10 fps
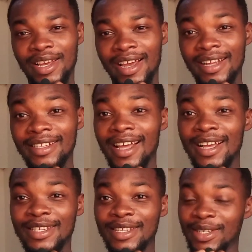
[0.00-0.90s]
And
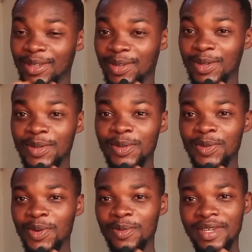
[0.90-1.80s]
thus those who
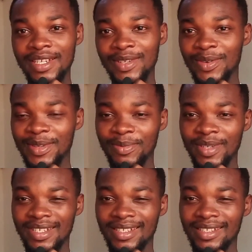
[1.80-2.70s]
know me knows
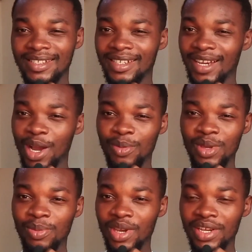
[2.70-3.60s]
me.
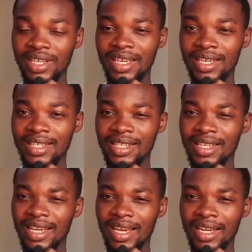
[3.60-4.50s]
Habib Educate
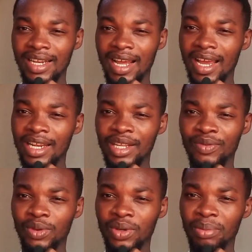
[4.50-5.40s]
and I
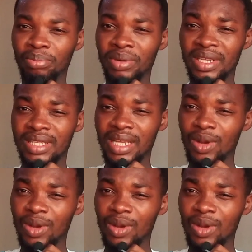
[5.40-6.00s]
leave you in peace.